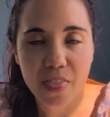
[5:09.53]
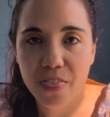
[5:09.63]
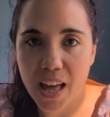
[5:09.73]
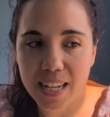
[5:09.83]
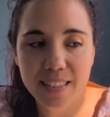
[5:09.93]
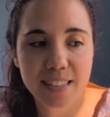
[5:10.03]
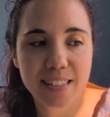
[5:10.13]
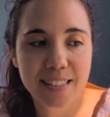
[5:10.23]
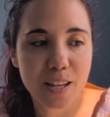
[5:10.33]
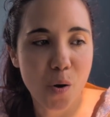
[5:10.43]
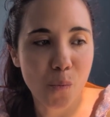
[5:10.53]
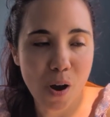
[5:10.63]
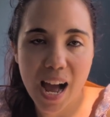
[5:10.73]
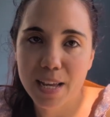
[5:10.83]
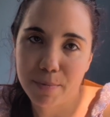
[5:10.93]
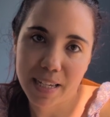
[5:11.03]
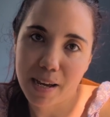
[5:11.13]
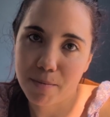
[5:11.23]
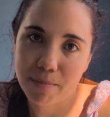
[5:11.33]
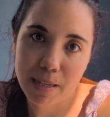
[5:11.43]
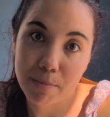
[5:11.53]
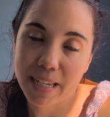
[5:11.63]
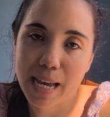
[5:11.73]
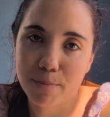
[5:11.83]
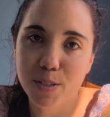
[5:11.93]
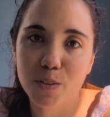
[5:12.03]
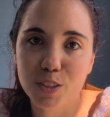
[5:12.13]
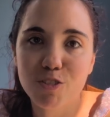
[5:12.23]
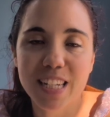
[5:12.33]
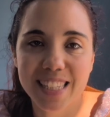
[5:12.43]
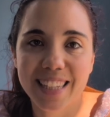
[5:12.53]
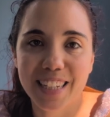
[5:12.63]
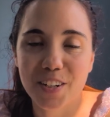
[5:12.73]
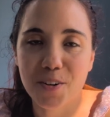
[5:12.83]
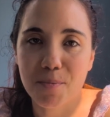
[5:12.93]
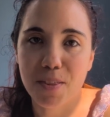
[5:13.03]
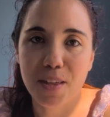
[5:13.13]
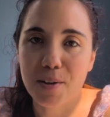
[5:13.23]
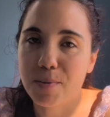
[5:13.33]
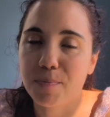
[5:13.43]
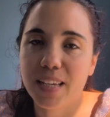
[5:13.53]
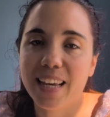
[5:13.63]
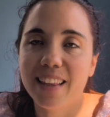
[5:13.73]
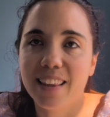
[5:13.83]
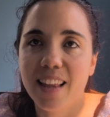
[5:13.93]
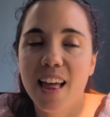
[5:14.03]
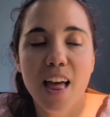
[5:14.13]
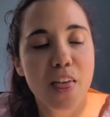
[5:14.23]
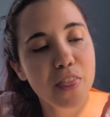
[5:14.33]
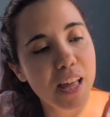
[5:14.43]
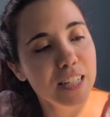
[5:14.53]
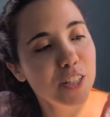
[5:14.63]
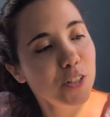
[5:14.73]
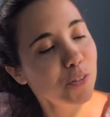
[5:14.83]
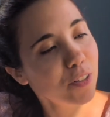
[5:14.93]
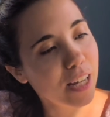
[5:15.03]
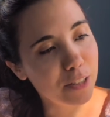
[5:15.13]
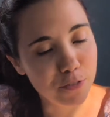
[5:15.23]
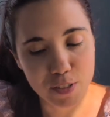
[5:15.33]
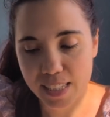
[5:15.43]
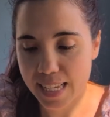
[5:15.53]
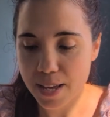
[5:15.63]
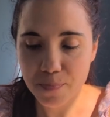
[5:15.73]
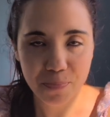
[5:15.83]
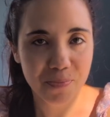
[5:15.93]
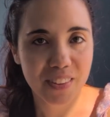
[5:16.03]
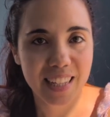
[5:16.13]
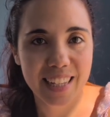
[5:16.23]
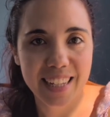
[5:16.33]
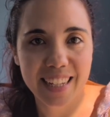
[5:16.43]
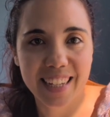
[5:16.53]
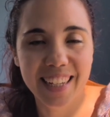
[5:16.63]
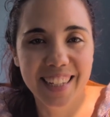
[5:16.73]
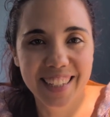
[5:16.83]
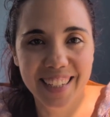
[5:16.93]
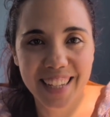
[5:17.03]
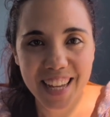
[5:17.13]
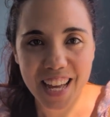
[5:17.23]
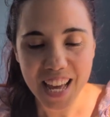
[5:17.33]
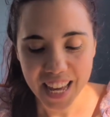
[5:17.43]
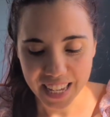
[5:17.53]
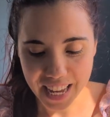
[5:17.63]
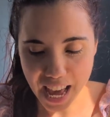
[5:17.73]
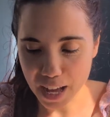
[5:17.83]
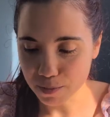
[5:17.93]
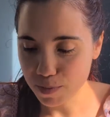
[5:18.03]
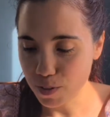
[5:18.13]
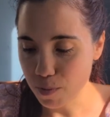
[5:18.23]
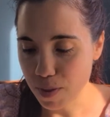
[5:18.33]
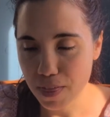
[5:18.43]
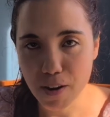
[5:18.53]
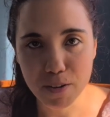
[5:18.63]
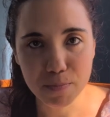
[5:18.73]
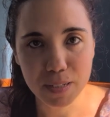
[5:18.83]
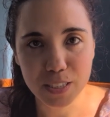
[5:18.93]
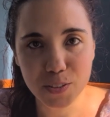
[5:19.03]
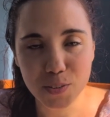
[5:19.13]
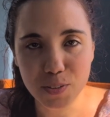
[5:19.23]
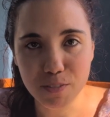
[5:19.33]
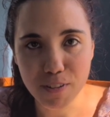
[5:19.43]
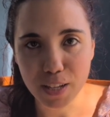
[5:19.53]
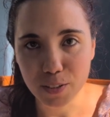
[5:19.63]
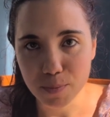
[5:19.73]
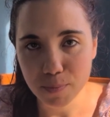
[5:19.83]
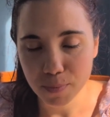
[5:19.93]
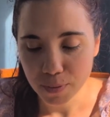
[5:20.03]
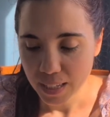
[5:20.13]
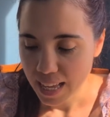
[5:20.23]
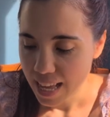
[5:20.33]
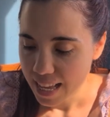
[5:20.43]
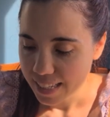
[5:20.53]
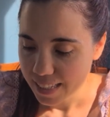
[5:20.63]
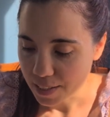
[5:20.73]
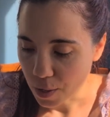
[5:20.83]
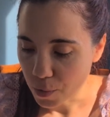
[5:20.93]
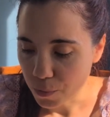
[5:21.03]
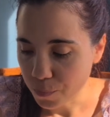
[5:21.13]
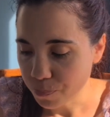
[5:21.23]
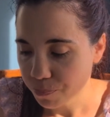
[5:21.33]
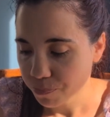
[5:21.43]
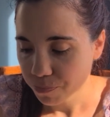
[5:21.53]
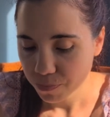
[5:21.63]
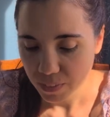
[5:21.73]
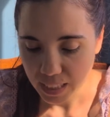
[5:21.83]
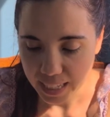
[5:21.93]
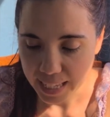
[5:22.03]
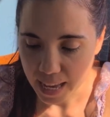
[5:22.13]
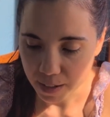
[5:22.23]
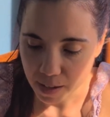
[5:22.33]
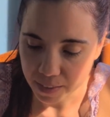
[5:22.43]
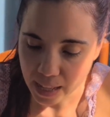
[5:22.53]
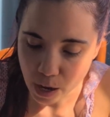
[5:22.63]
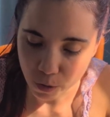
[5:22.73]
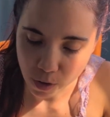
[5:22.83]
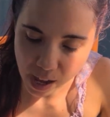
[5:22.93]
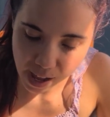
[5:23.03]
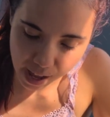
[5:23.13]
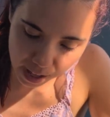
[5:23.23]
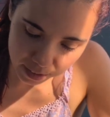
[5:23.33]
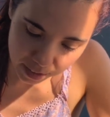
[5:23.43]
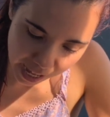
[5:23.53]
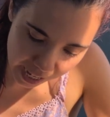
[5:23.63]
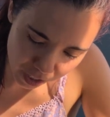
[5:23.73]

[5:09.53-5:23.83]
that's why he became so interested in aromatherapy. And thank you, God Fosse. He, he helped aromatherapy to develop. So yeah, now I